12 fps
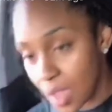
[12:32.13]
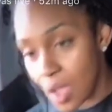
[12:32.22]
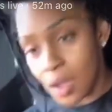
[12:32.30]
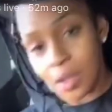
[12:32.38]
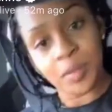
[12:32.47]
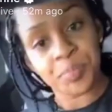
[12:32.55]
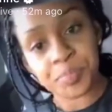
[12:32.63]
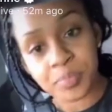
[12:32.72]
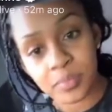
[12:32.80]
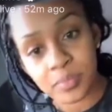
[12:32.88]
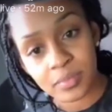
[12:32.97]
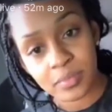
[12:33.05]
um,
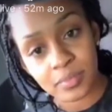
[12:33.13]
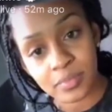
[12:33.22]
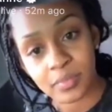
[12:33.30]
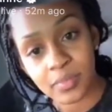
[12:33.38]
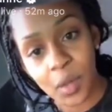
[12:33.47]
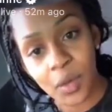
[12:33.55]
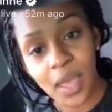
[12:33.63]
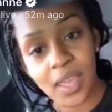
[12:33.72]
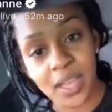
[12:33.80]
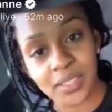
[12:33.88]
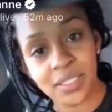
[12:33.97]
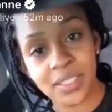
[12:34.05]
okay,
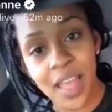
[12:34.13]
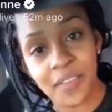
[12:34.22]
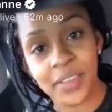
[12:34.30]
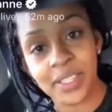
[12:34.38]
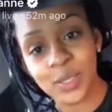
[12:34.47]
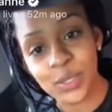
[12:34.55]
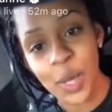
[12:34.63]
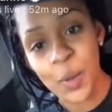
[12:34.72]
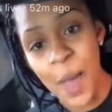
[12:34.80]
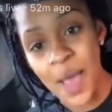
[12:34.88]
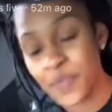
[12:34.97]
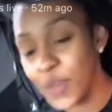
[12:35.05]
y'all just laughing. So
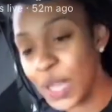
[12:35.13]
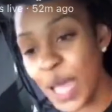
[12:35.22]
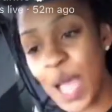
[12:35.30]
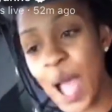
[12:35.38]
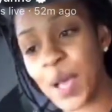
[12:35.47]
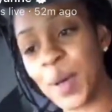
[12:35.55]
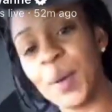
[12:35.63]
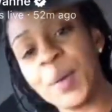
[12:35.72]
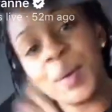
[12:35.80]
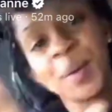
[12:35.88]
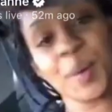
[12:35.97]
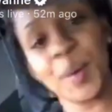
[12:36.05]
I feel like I could
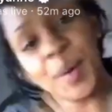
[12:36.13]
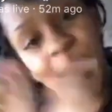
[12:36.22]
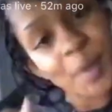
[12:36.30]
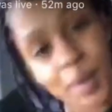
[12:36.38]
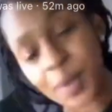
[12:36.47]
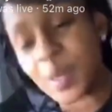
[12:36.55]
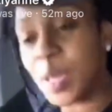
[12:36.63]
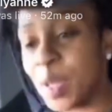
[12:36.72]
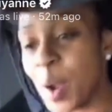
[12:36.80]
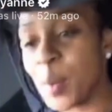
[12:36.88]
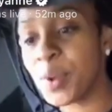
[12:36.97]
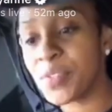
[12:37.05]
get
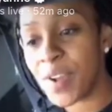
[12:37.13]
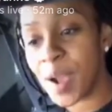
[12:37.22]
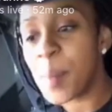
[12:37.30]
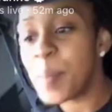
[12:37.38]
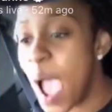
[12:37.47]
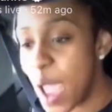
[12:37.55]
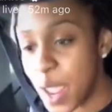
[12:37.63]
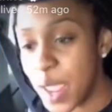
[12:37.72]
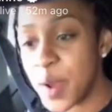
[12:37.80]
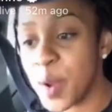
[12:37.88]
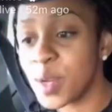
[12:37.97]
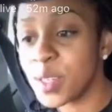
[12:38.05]
on the fuck up out of
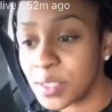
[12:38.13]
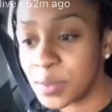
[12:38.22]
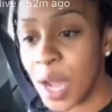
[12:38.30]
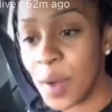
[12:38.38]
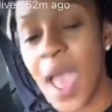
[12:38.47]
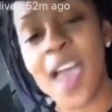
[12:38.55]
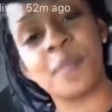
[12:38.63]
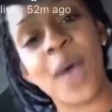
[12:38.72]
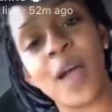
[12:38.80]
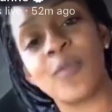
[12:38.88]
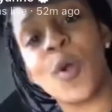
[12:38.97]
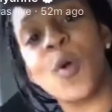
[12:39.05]
here. You know, have
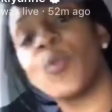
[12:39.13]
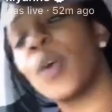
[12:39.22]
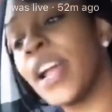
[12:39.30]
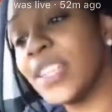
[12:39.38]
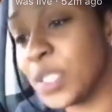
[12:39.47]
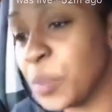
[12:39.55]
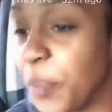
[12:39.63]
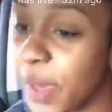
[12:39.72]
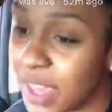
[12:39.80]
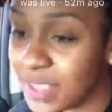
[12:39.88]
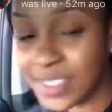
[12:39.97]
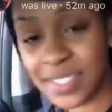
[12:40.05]
my road rage in
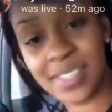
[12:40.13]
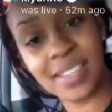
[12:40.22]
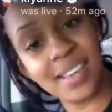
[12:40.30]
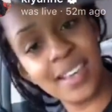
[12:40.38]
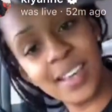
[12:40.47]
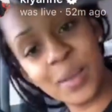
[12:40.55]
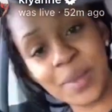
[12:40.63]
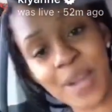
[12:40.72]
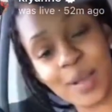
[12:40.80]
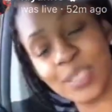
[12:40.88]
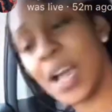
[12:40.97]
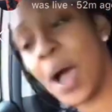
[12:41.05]
peace
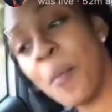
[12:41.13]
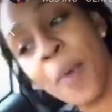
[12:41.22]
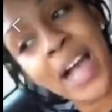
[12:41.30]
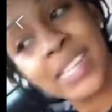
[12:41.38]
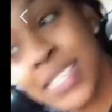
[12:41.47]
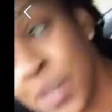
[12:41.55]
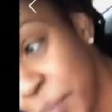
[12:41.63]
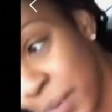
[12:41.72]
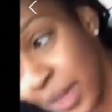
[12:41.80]
without y'all watching me.